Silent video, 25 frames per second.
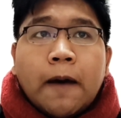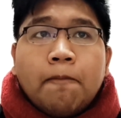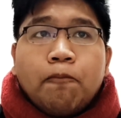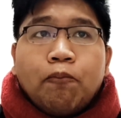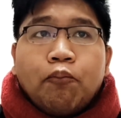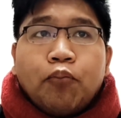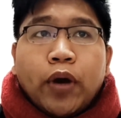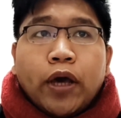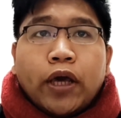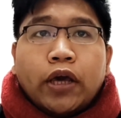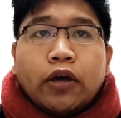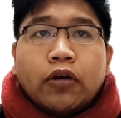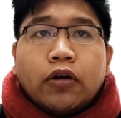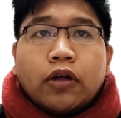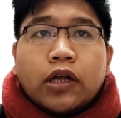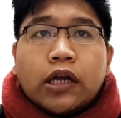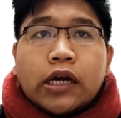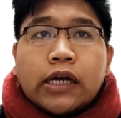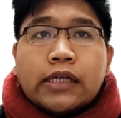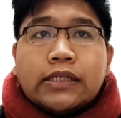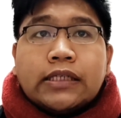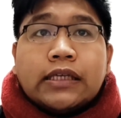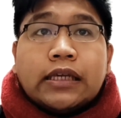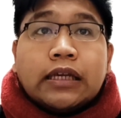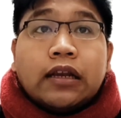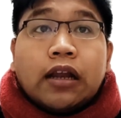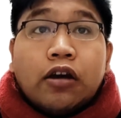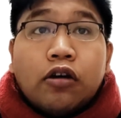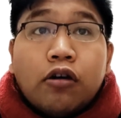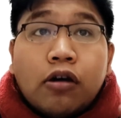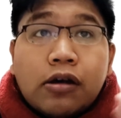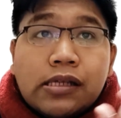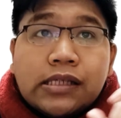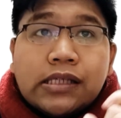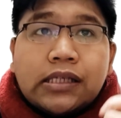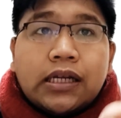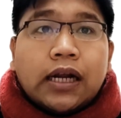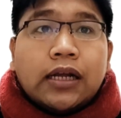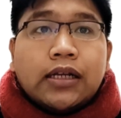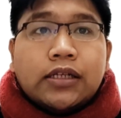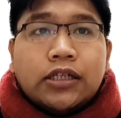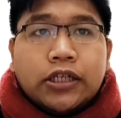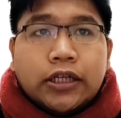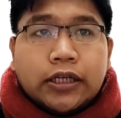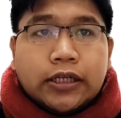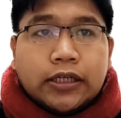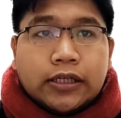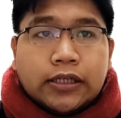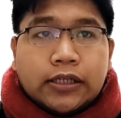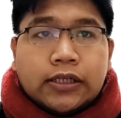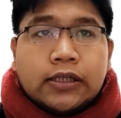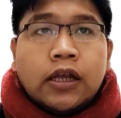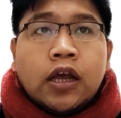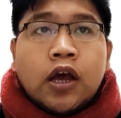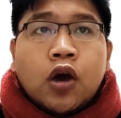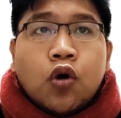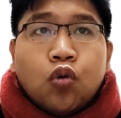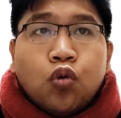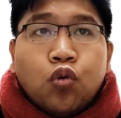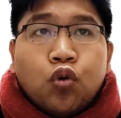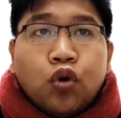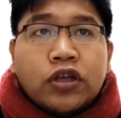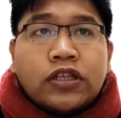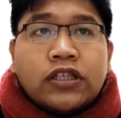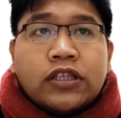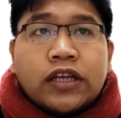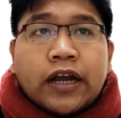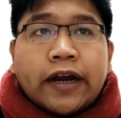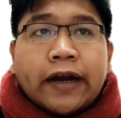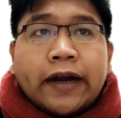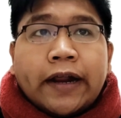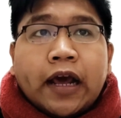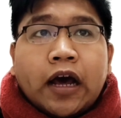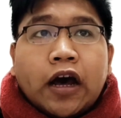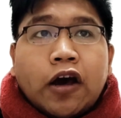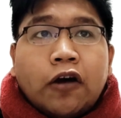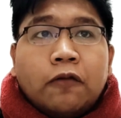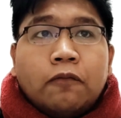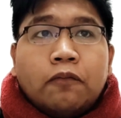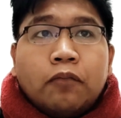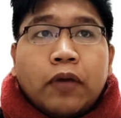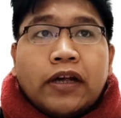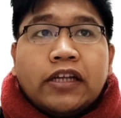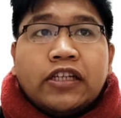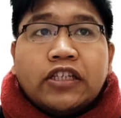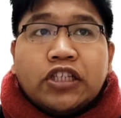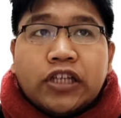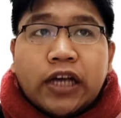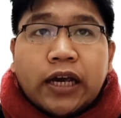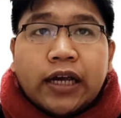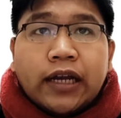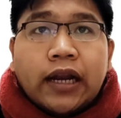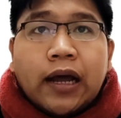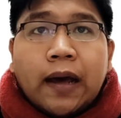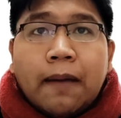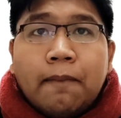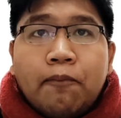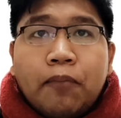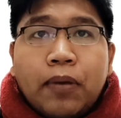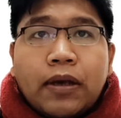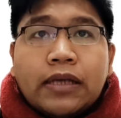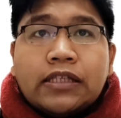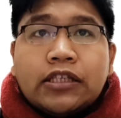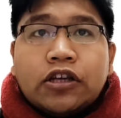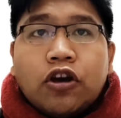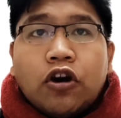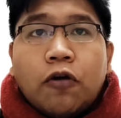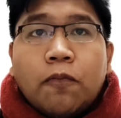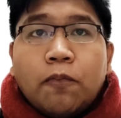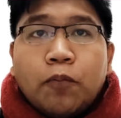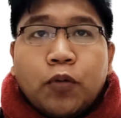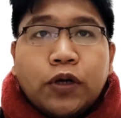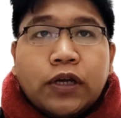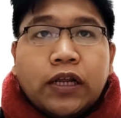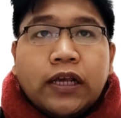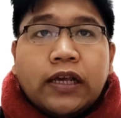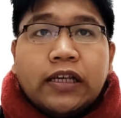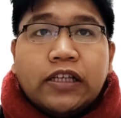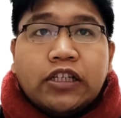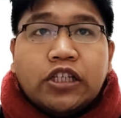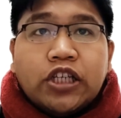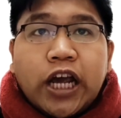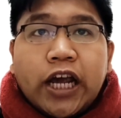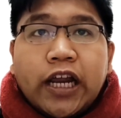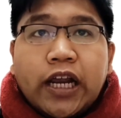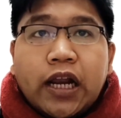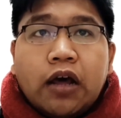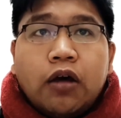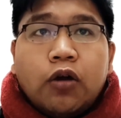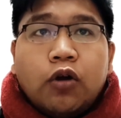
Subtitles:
bureaucracy. The construction was carried out by China-based company China